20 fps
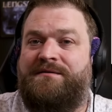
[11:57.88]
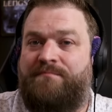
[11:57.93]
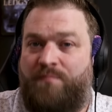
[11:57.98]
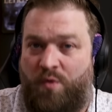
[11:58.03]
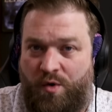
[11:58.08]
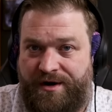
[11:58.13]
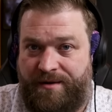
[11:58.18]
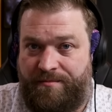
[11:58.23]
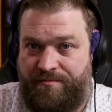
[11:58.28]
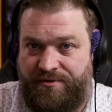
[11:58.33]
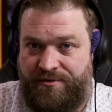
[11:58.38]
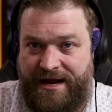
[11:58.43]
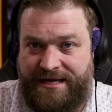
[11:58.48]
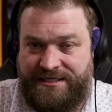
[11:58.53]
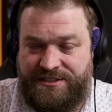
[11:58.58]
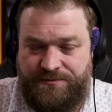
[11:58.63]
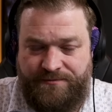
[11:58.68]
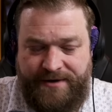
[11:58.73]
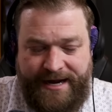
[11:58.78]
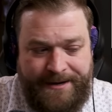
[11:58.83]
more
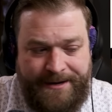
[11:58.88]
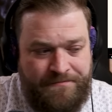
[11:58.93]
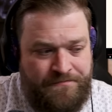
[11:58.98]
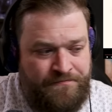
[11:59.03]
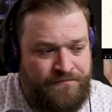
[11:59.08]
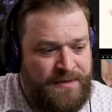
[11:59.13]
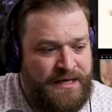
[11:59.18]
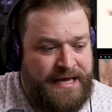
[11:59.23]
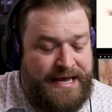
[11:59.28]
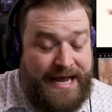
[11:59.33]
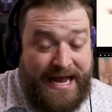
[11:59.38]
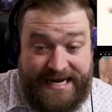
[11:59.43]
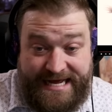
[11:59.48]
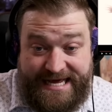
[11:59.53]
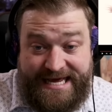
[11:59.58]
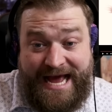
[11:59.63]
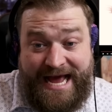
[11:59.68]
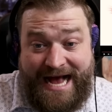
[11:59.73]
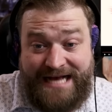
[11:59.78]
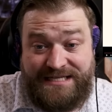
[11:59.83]
compressed, right? And
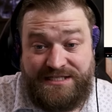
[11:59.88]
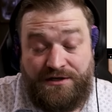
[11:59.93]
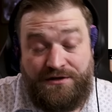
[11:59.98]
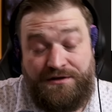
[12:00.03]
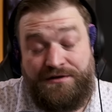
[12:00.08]
he has a